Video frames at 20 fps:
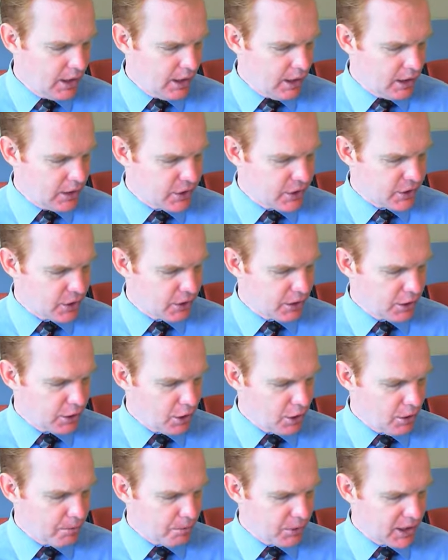And so the
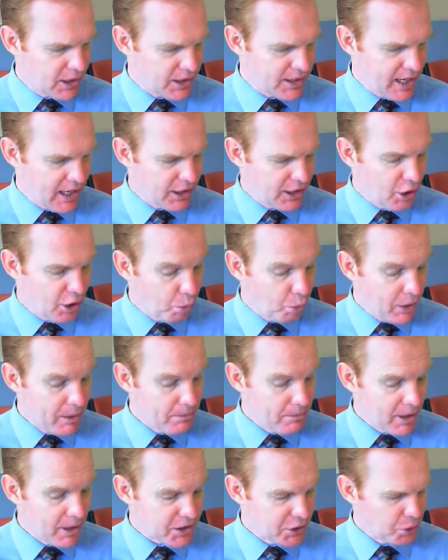note brings out, we
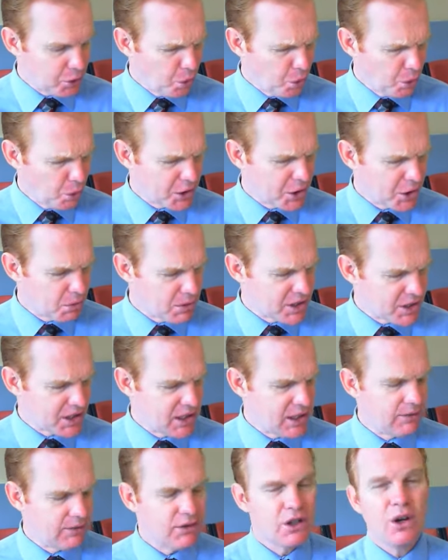must, in order to
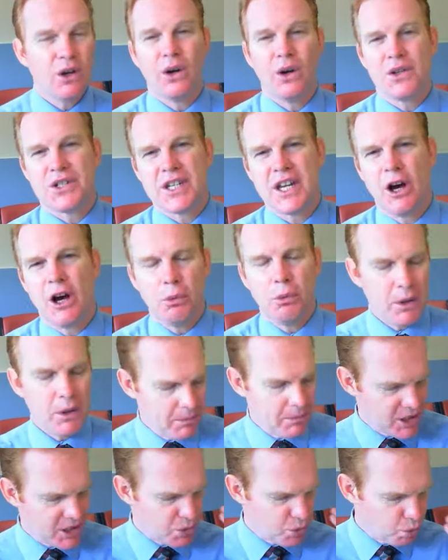receive God's help, we
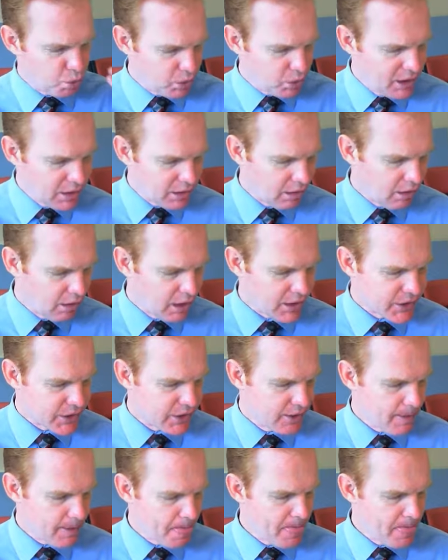must realise,